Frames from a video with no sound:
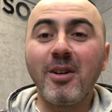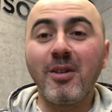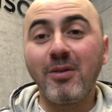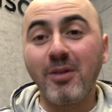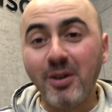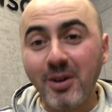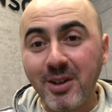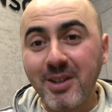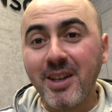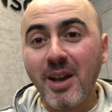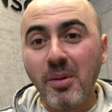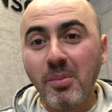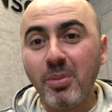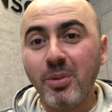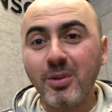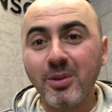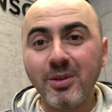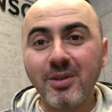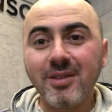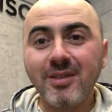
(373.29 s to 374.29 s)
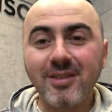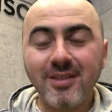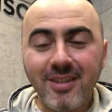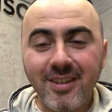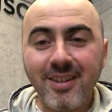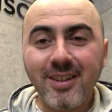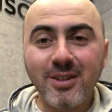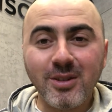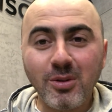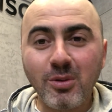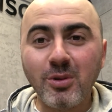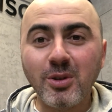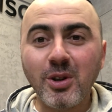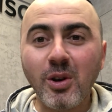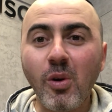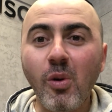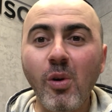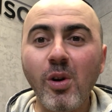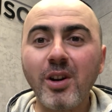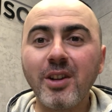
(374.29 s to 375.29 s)
For example, through
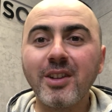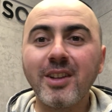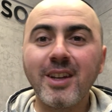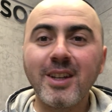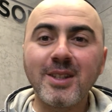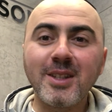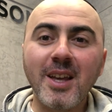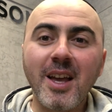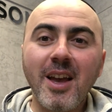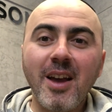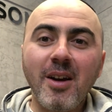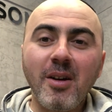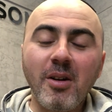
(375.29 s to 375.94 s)
the holidays,